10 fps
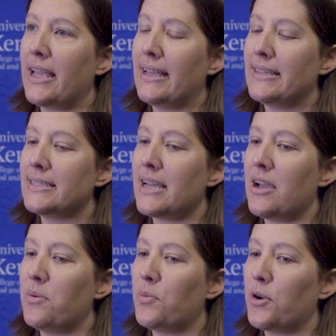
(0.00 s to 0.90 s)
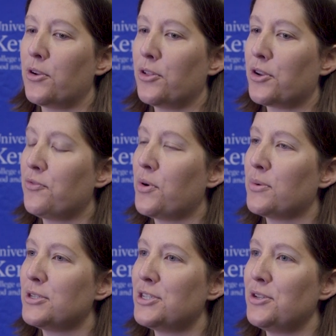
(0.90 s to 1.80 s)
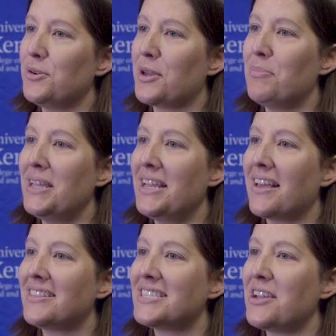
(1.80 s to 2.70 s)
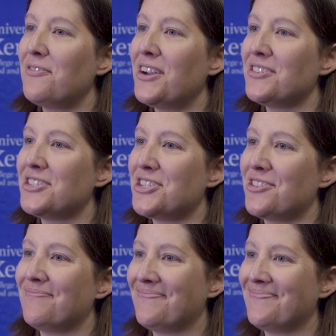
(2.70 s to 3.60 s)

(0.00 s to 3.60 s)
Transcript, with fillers: and we're looking forward to competing at the state fair this year.